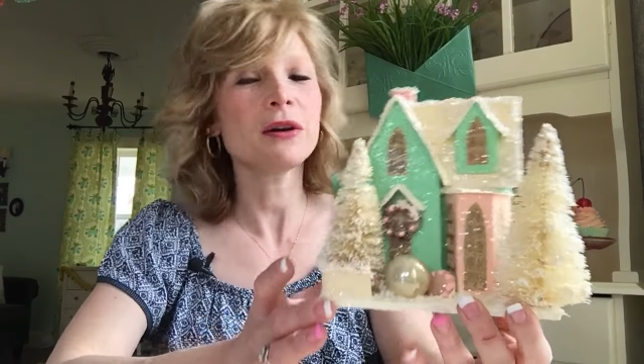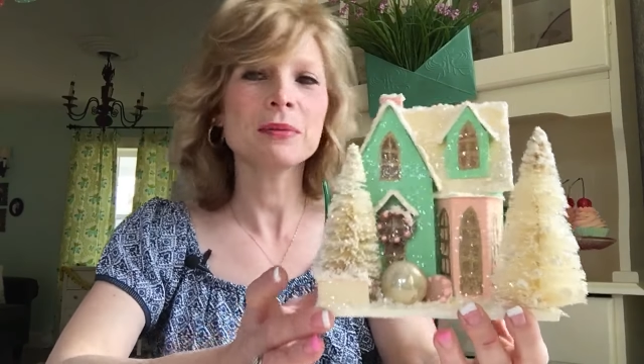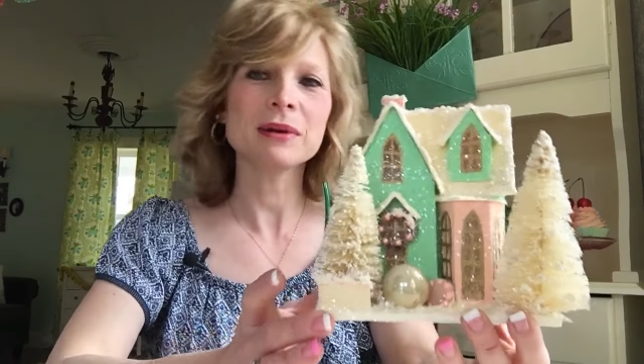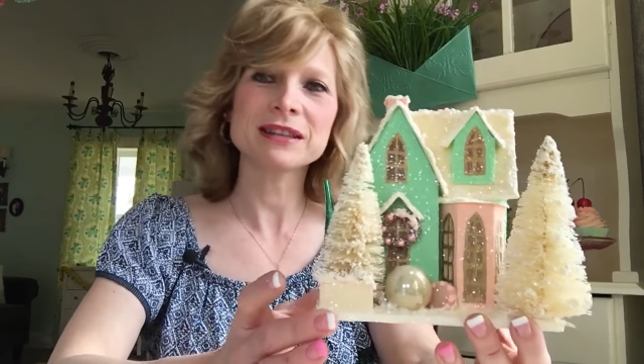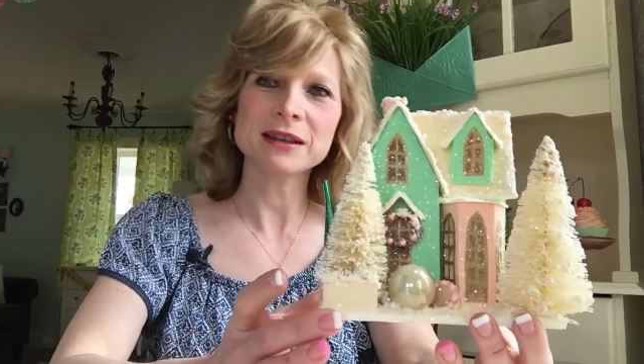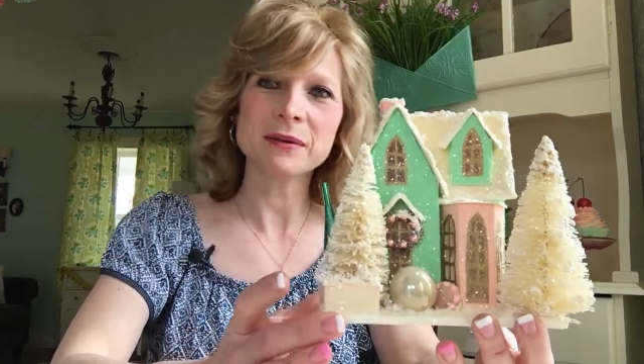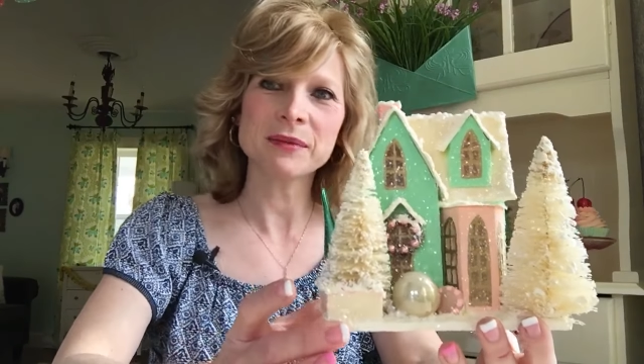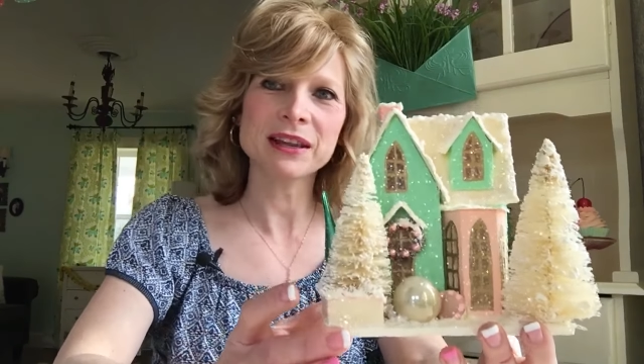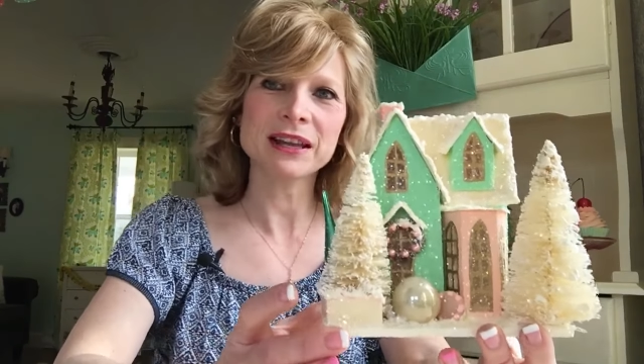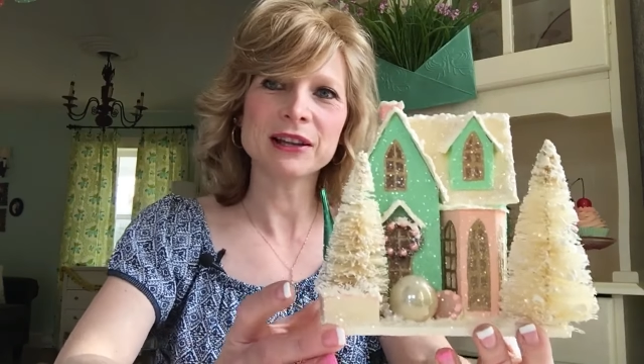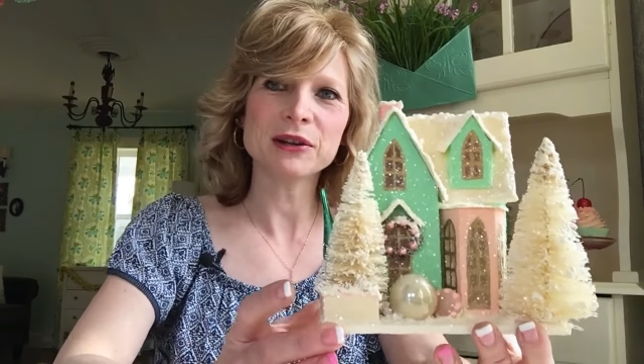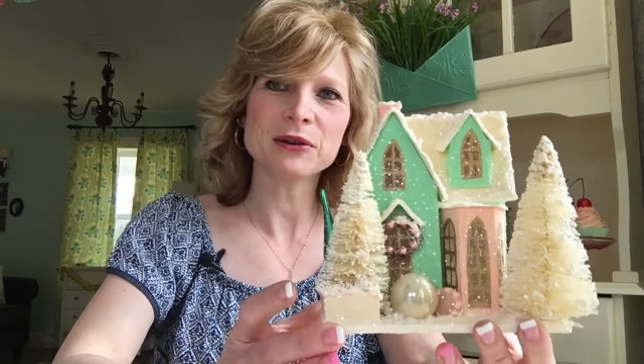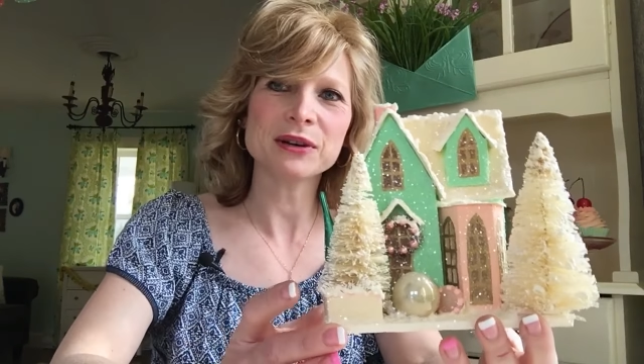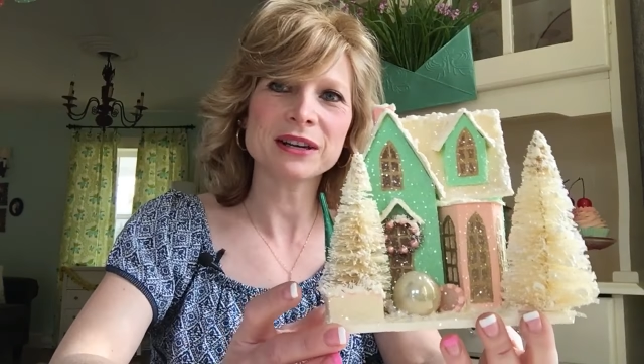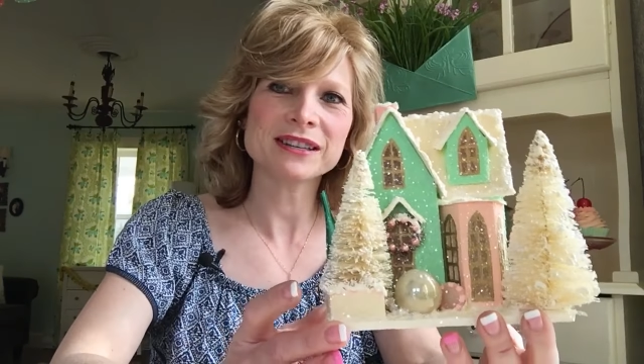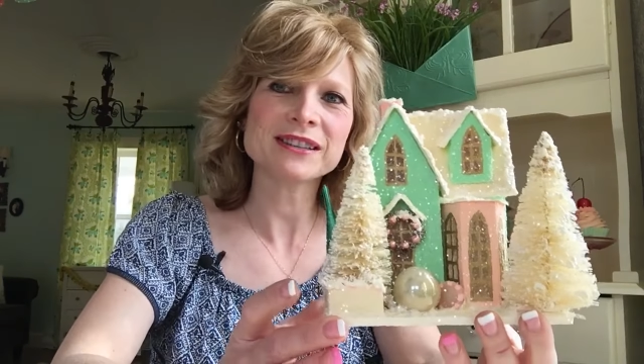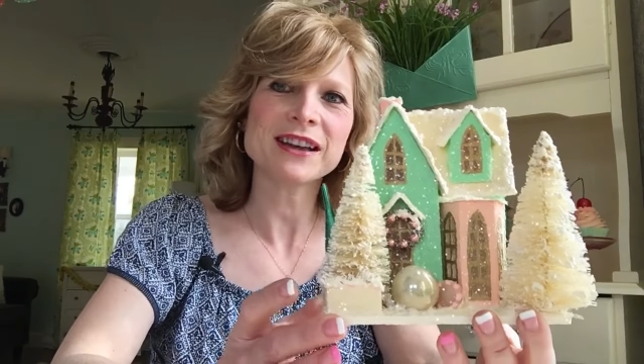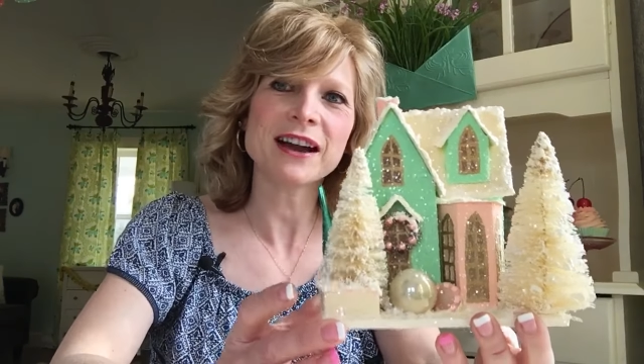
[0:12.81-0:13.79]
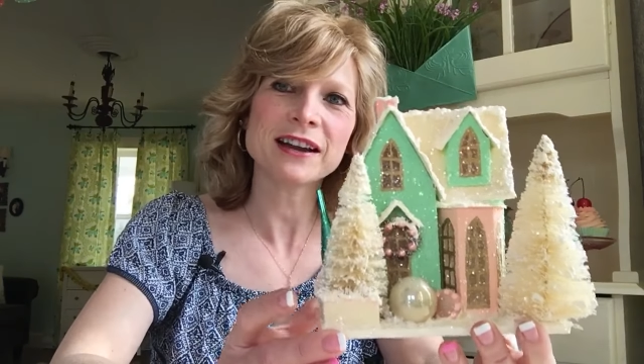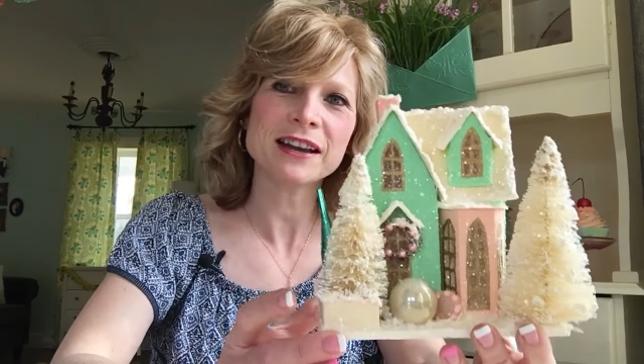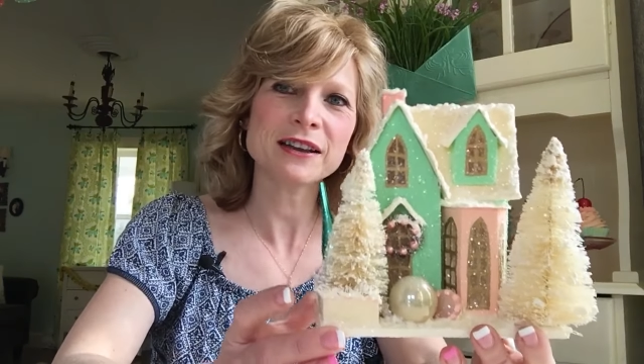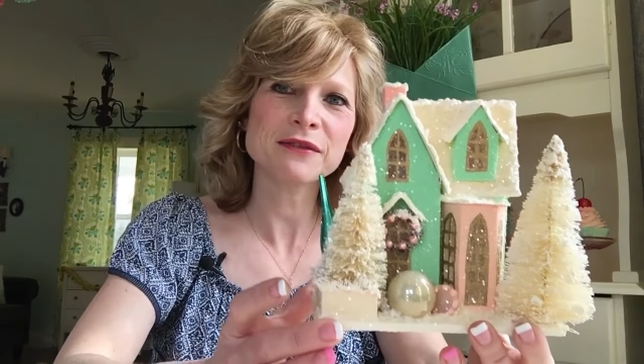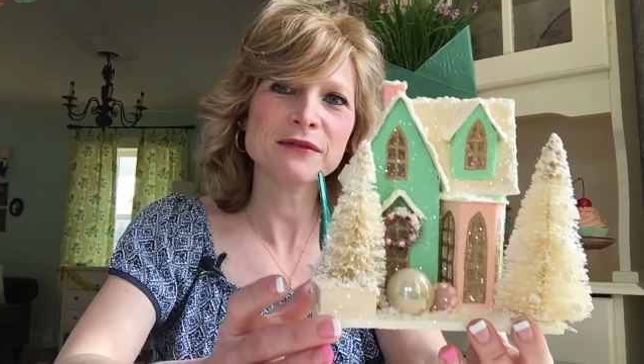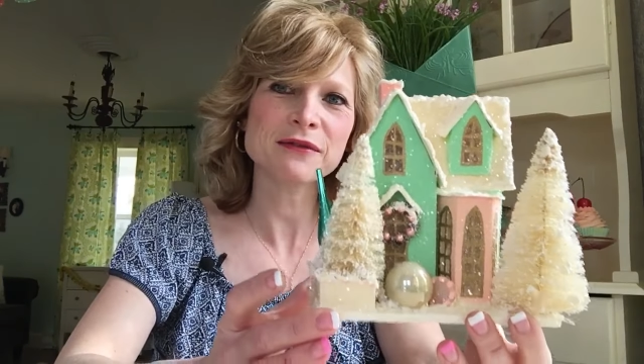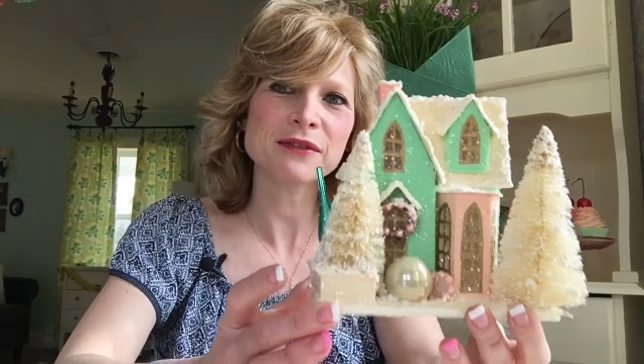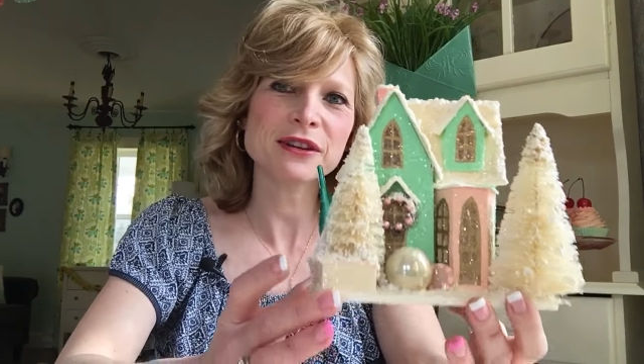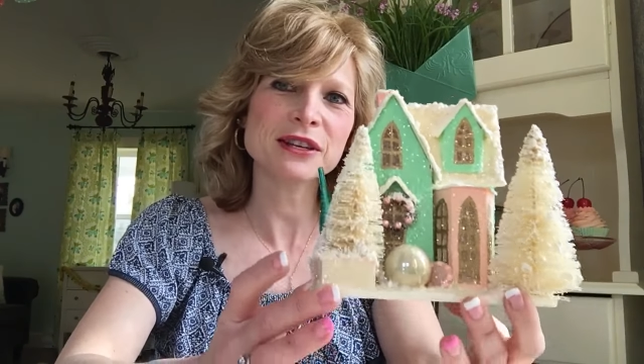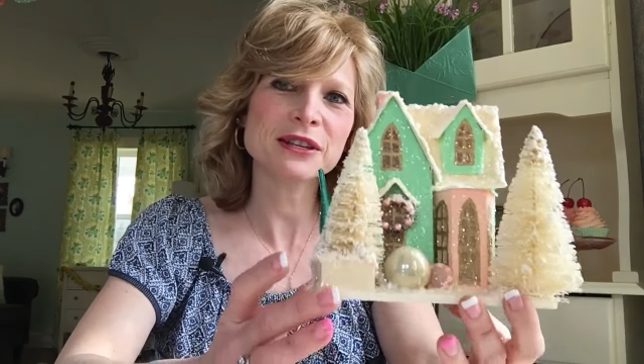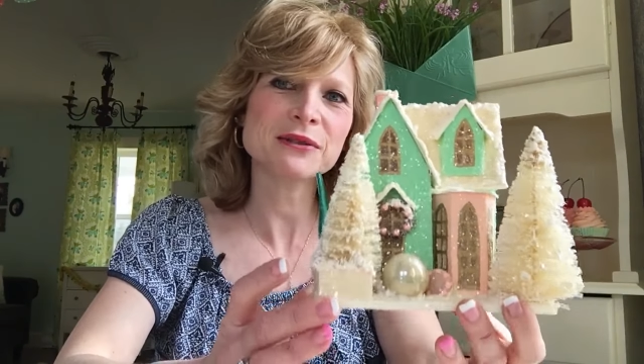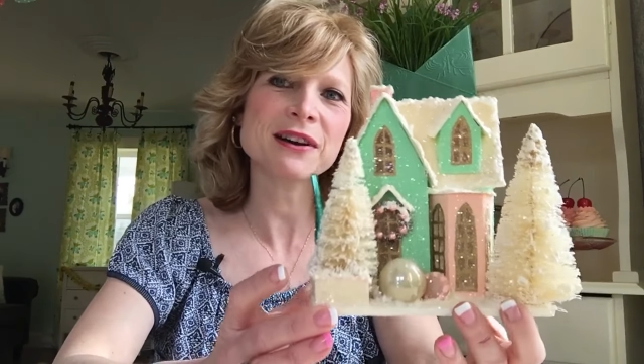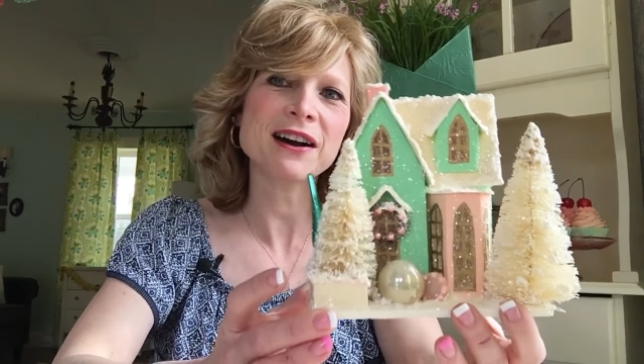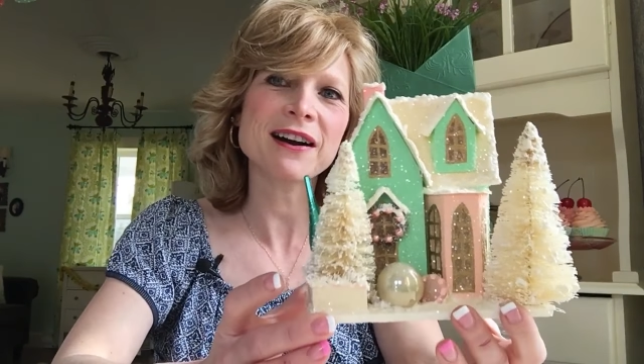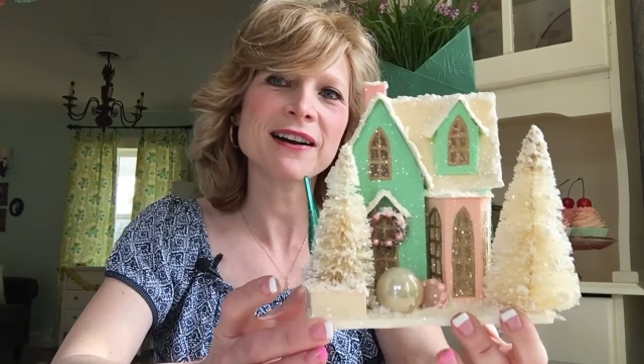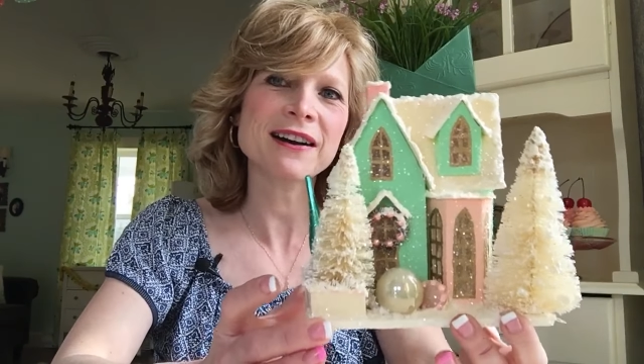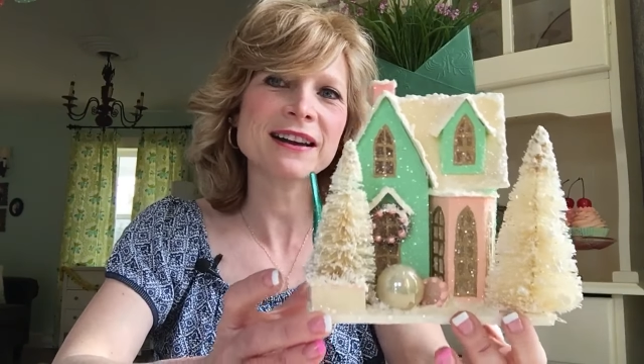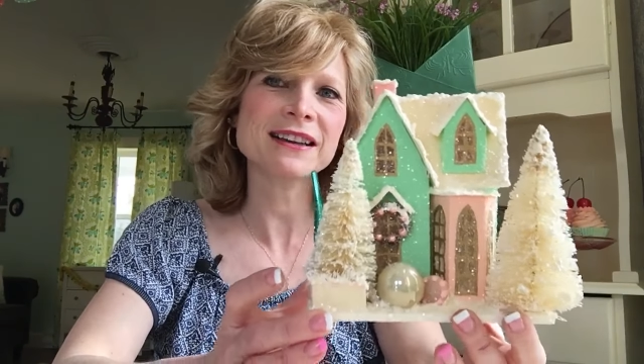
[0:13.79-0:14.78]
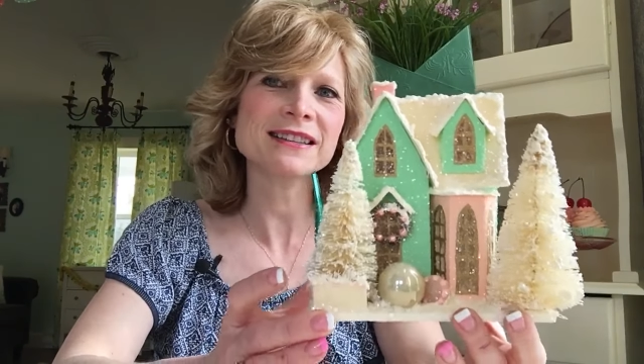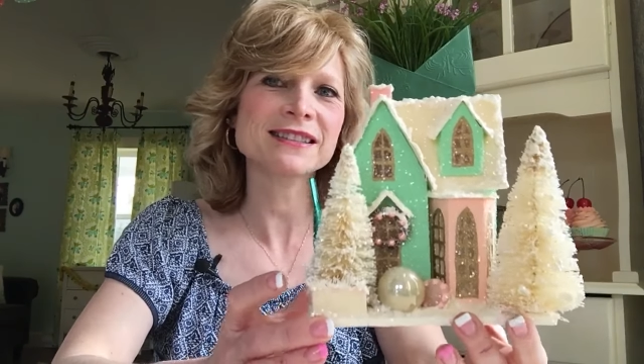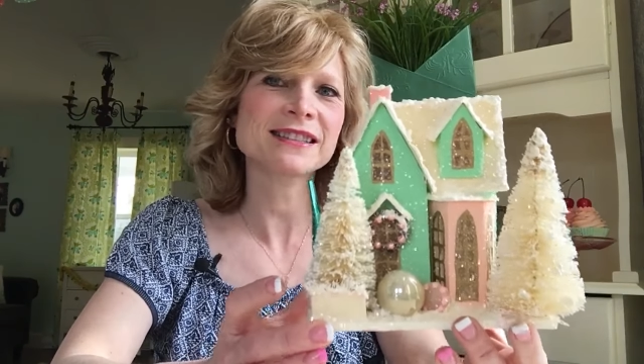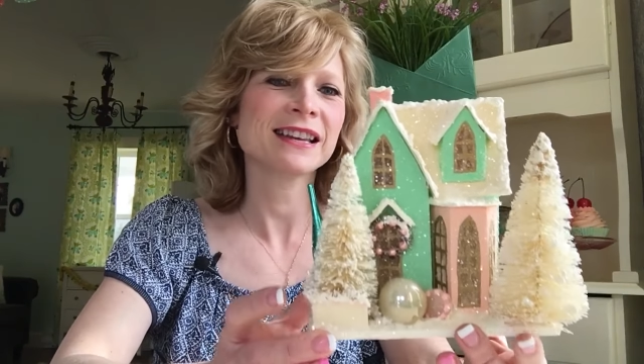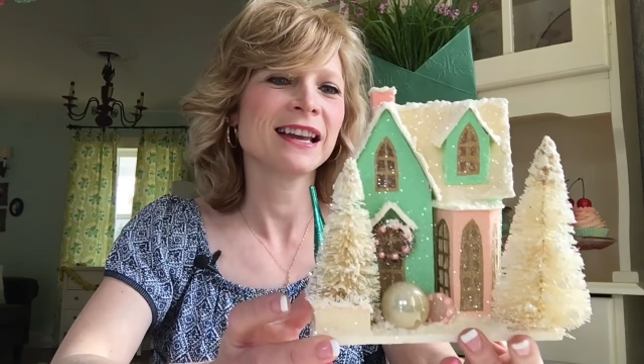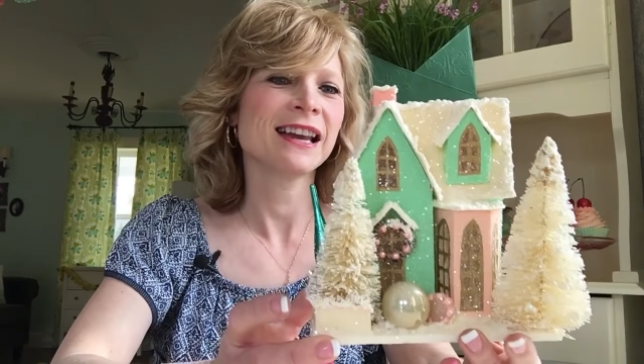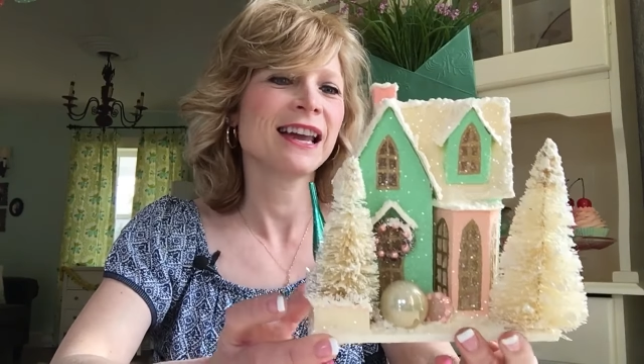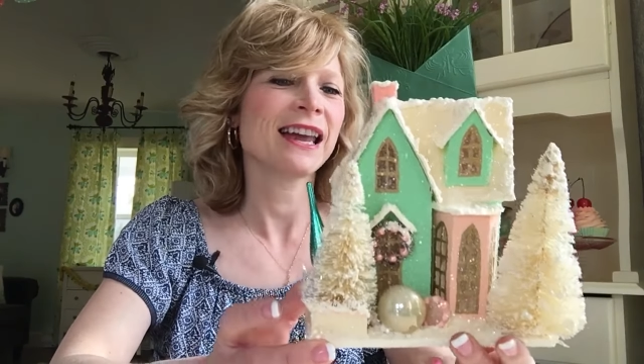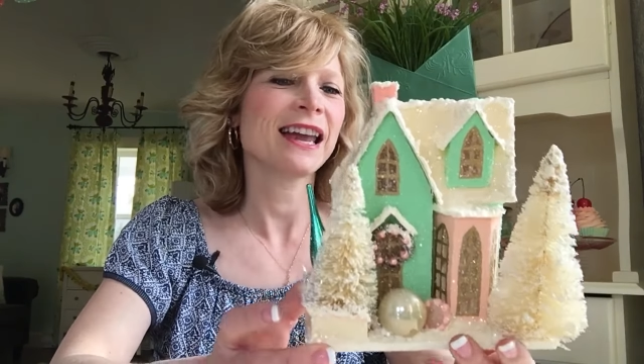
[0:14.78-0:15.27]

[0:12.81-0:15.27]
it'll be something a little exciting for you guys.